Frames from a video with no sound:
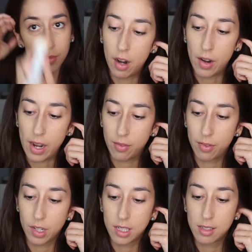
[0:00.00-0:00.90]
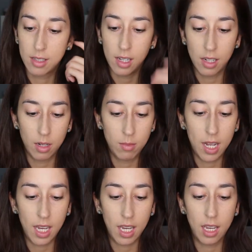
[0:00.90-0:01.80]
Alright, for concealer, I'm
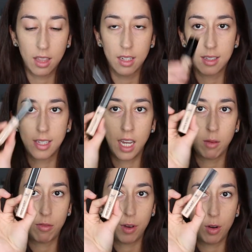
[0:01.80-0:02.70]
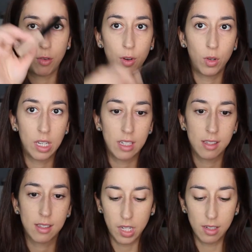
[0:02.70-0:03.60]
taking the same
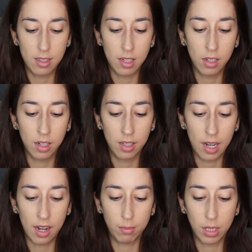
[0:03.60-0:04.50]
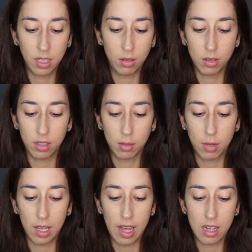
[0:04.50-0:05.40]
Photofocus concealer that I've been using in
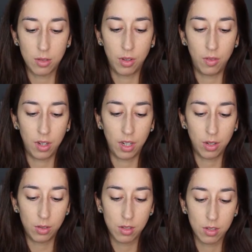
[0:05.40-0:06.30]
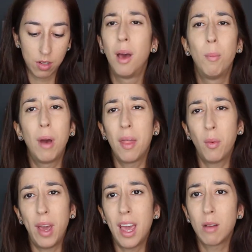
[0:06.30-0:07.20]
my last few videos. By
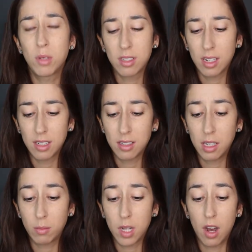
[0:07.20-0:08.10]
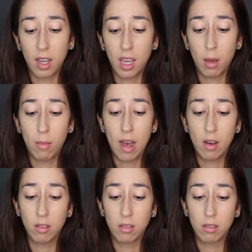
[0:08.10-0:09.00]
the way, I'm just gonna skip talking
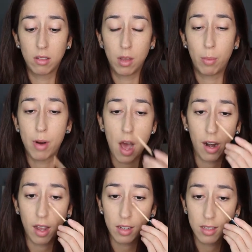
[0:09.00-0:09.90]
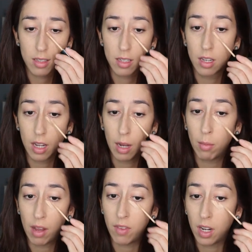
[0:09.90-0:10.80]
about the products in
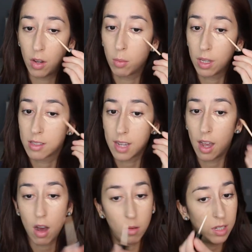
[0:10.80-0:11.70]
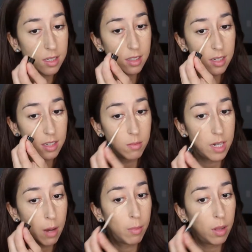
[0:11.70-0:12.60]
my video because I always list them
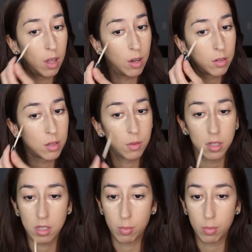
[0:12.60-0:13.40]
down below, so what's